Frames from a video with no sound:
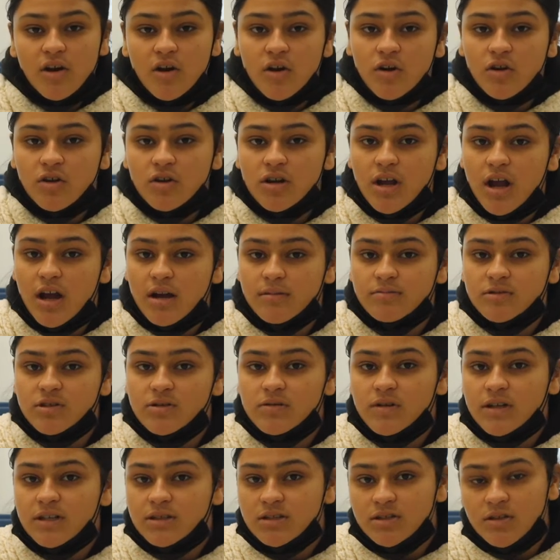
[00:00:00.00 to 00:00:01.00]
earn up
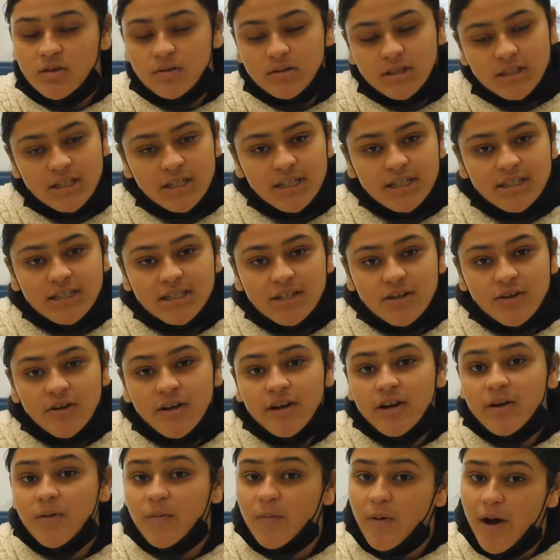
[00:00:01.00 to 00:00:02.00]
to an associate's
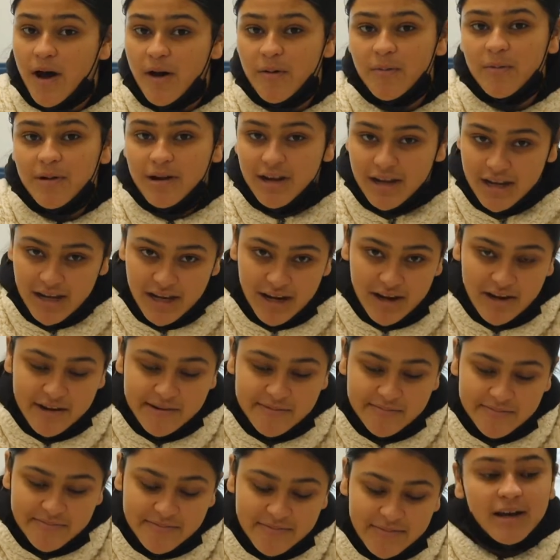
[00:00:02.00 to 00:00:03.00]
degree while we're here.